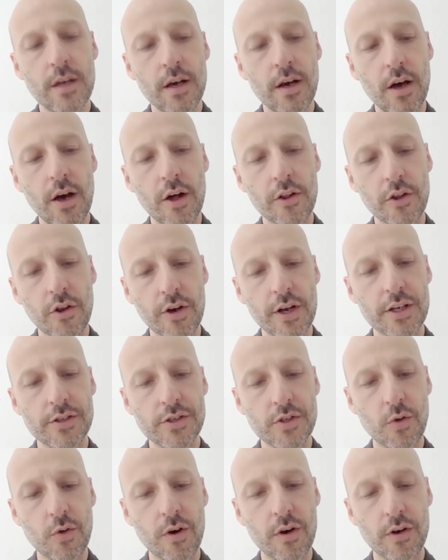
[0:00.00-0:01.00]
other
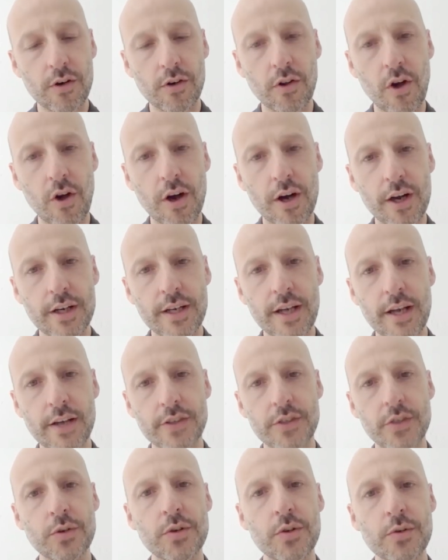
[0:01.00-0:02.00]
historical architects
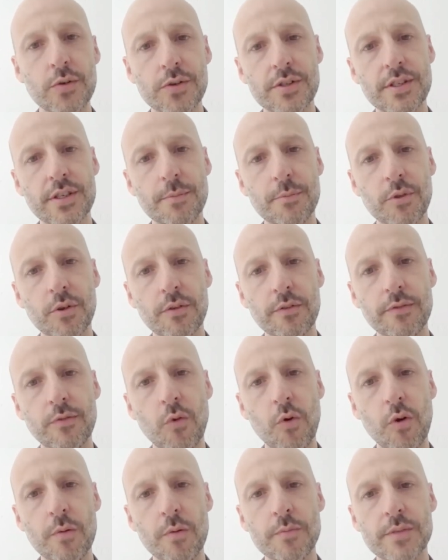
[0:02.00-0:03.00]
who use similar
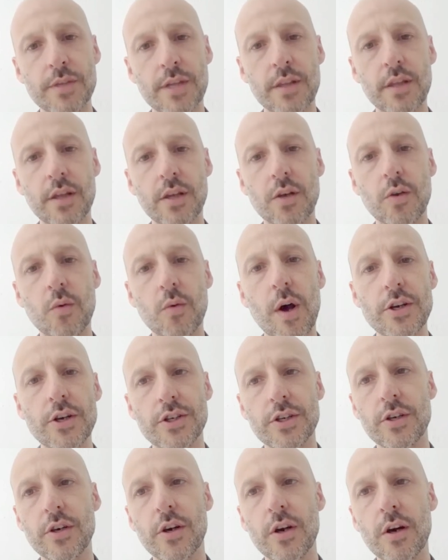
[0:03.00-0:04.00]
forms and the
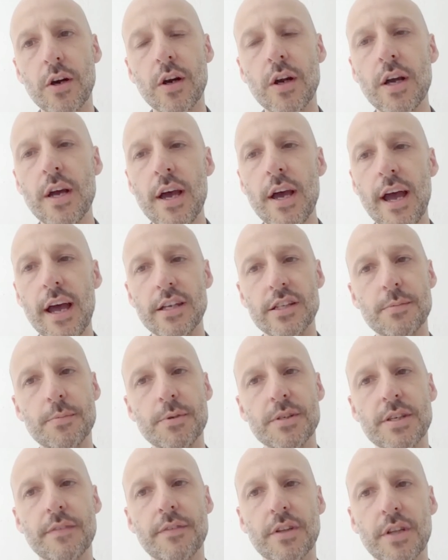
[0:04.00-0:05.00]
questioner had
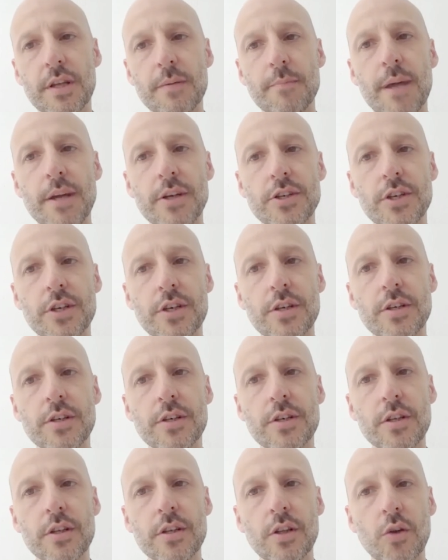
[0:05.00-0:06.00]
specifically mentioned
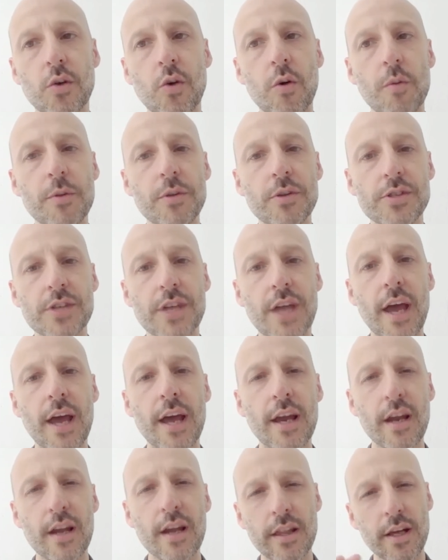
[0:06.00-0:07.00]
le corbusier
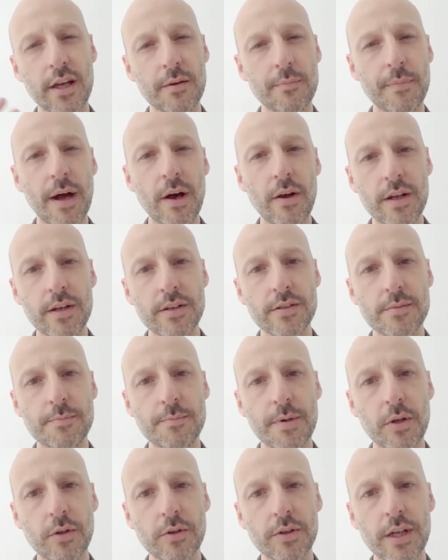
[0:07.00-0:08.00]
and i think about his
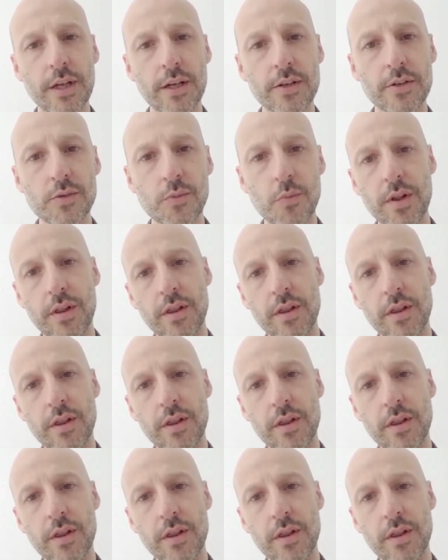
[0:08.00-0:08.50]
buildings with